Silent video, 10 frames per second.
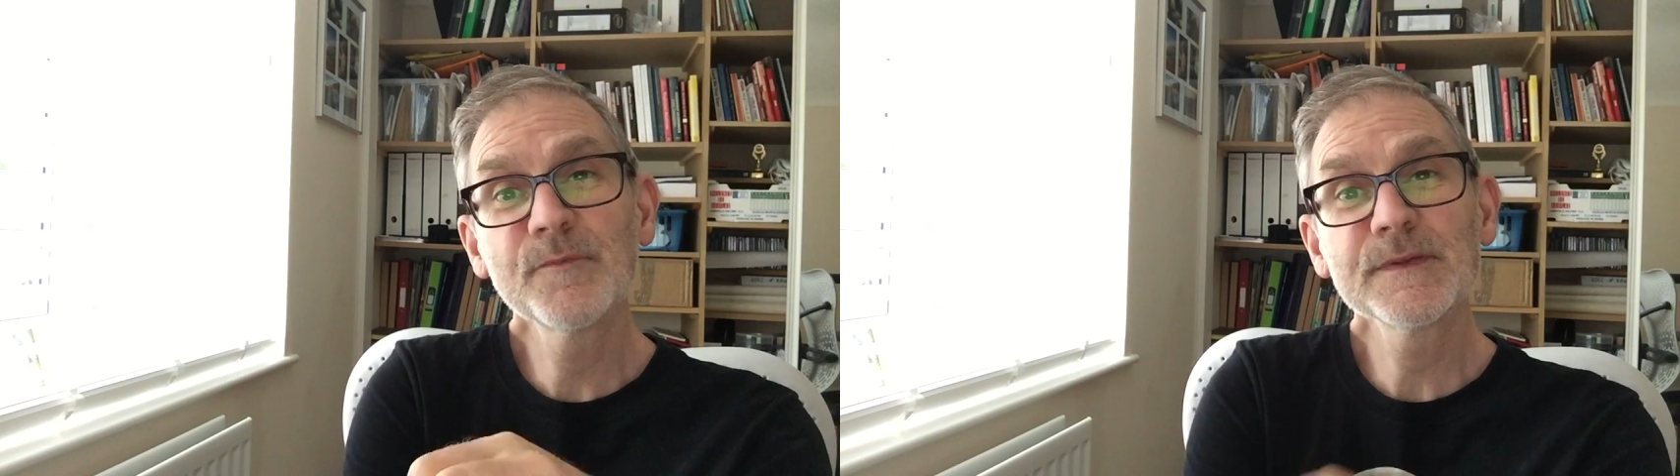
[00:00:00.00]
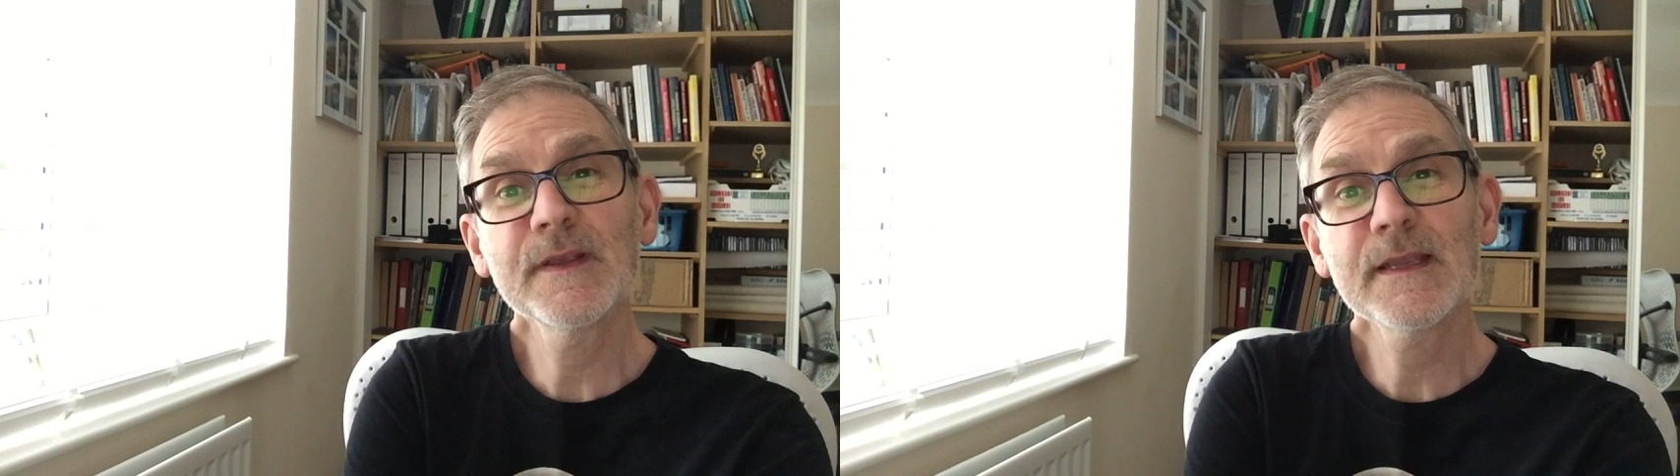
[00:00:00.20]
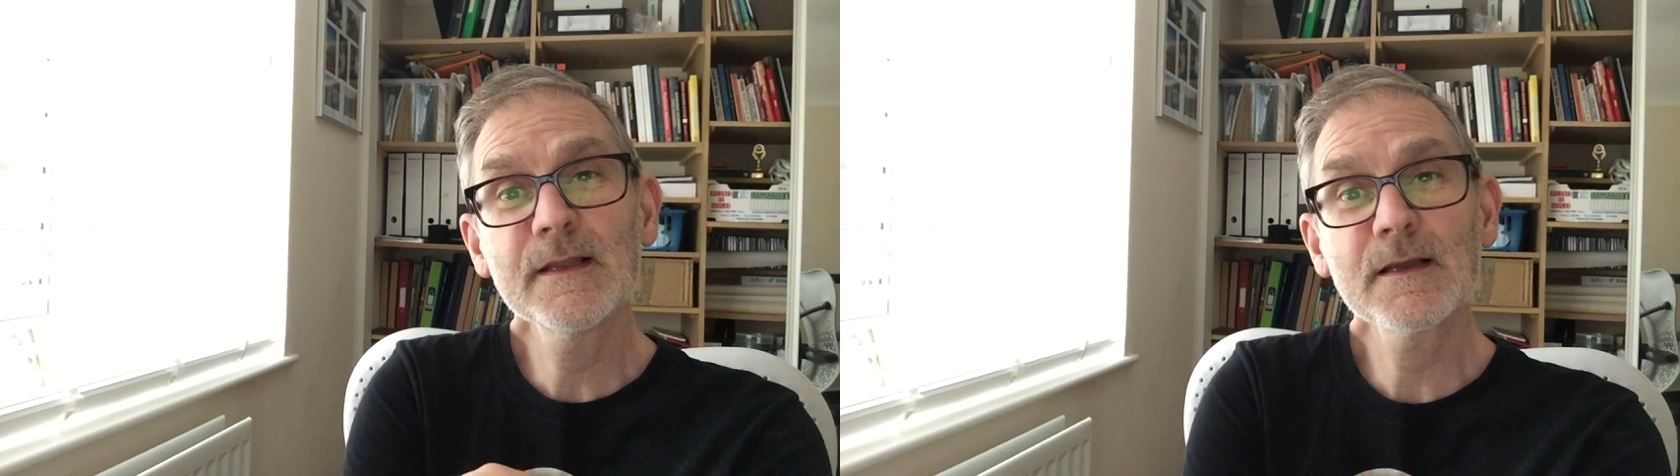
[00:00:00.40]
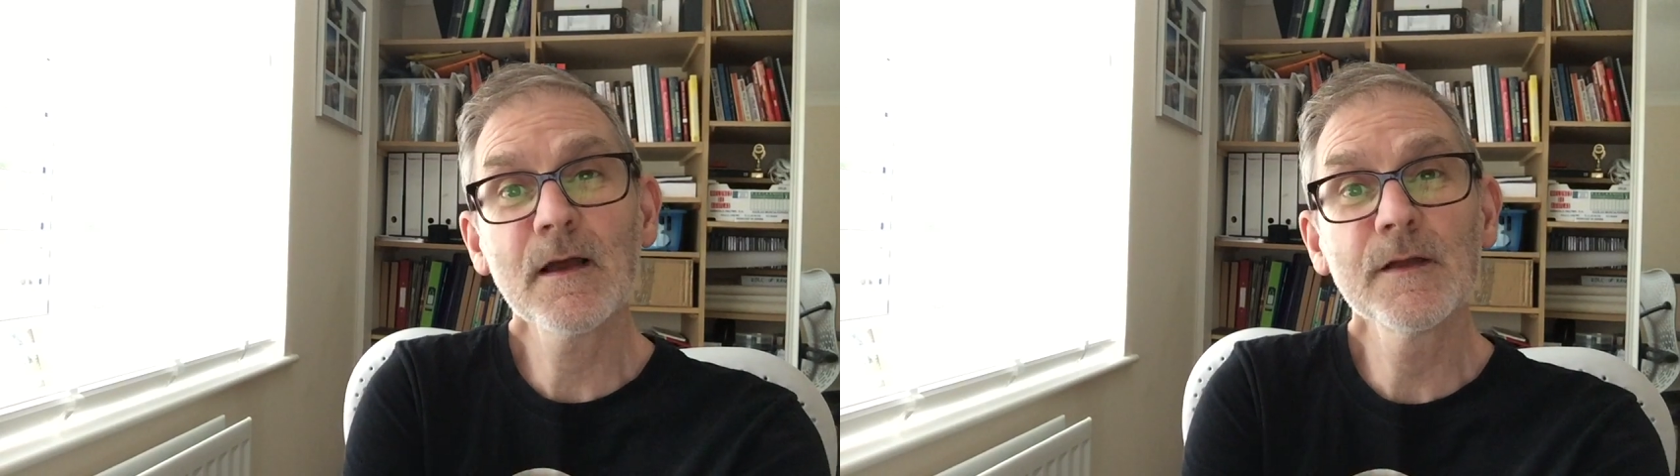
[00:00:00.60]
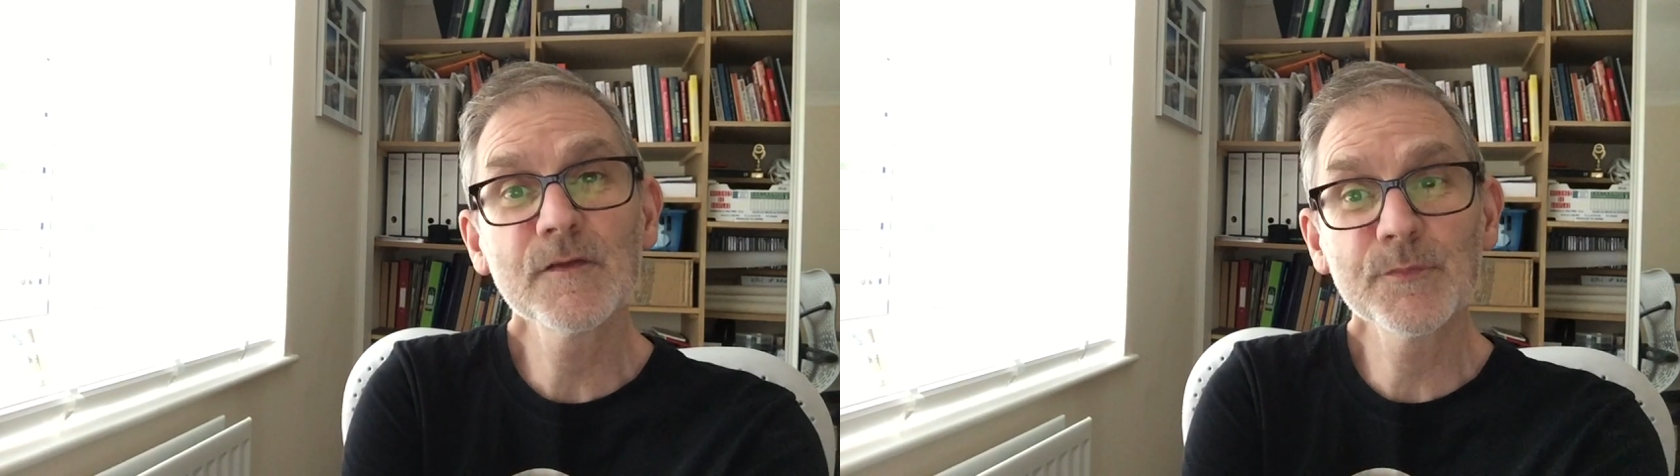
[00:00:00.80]
particular
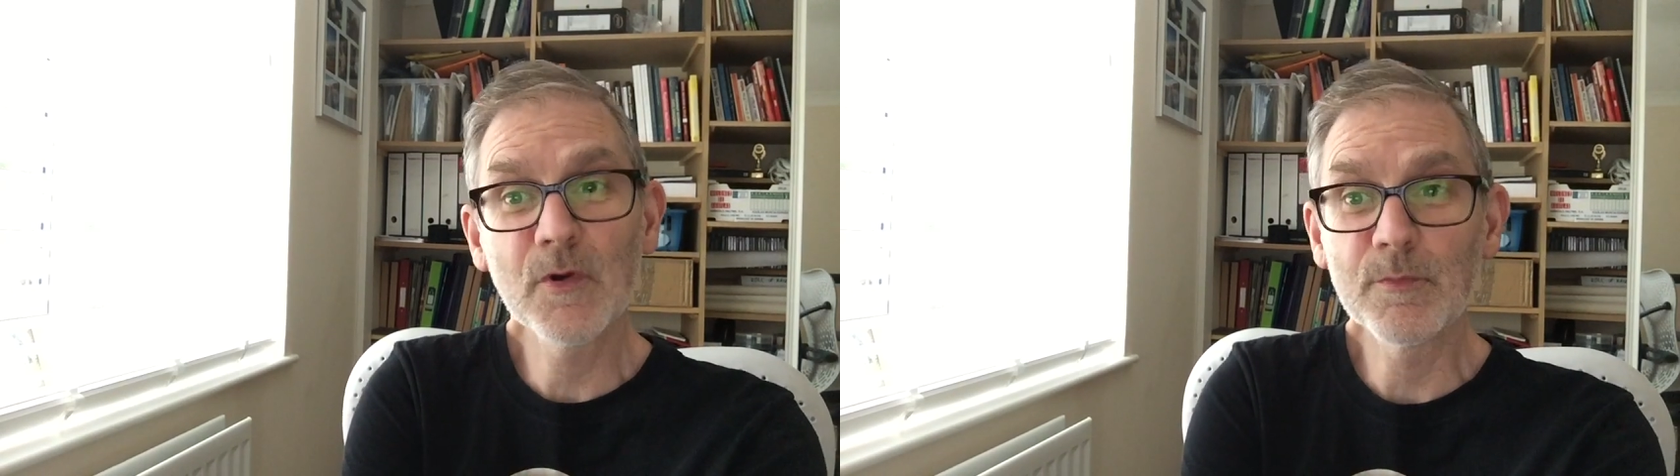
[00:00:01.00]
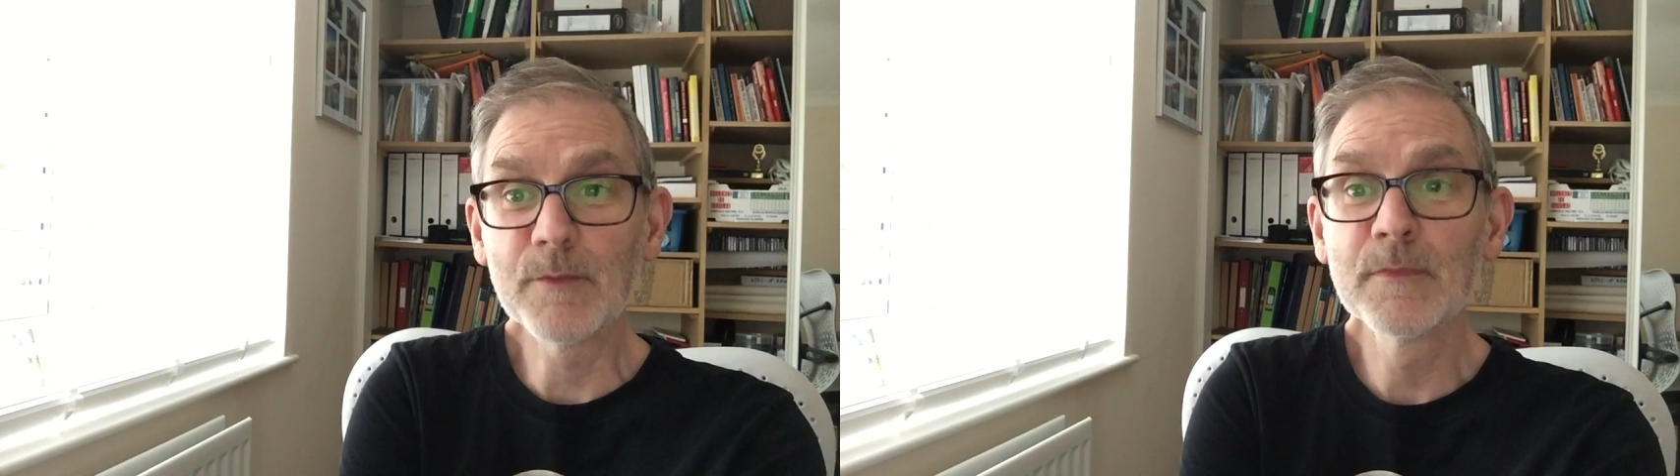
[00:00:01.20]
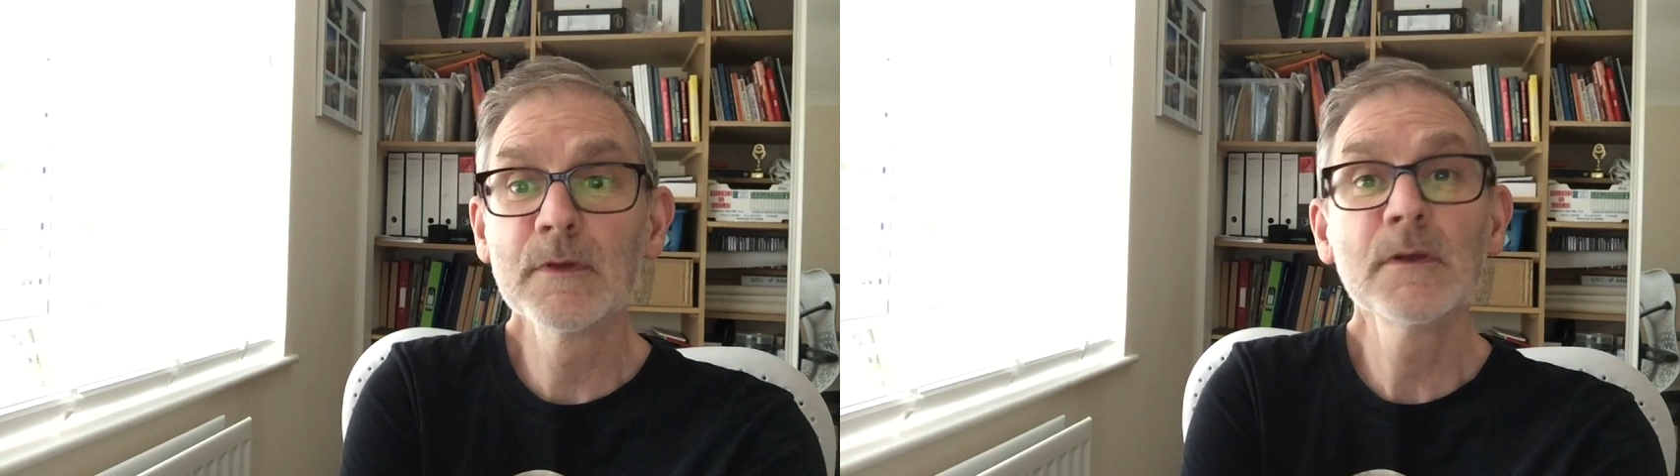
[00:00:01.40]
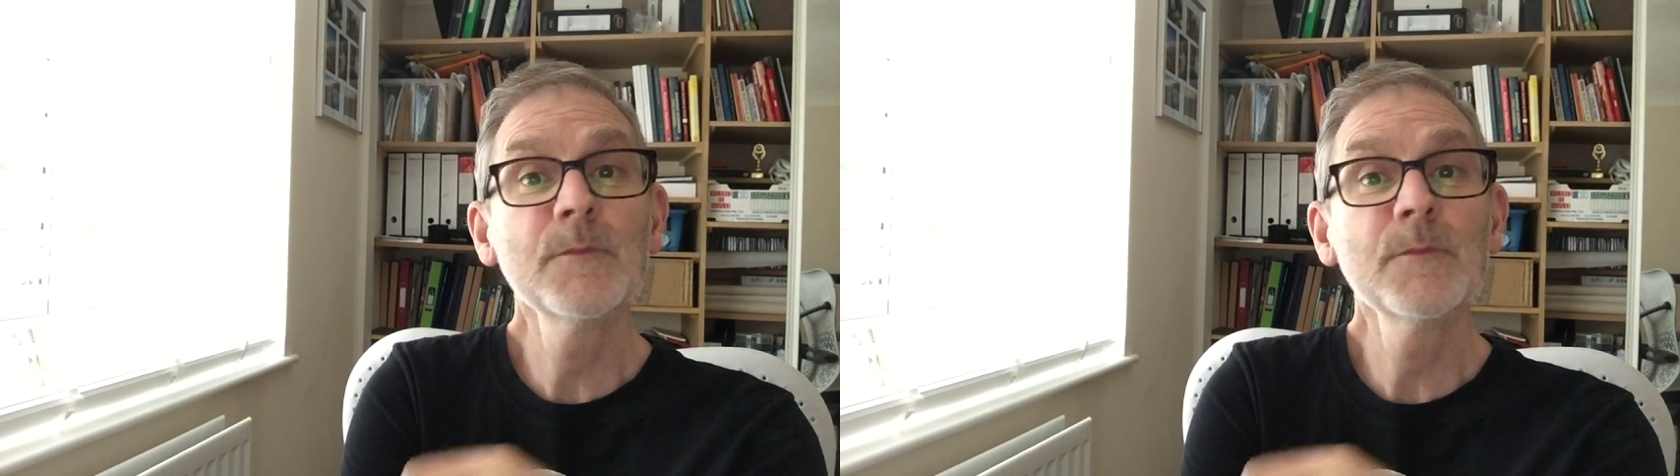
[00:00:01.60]
kinds of problem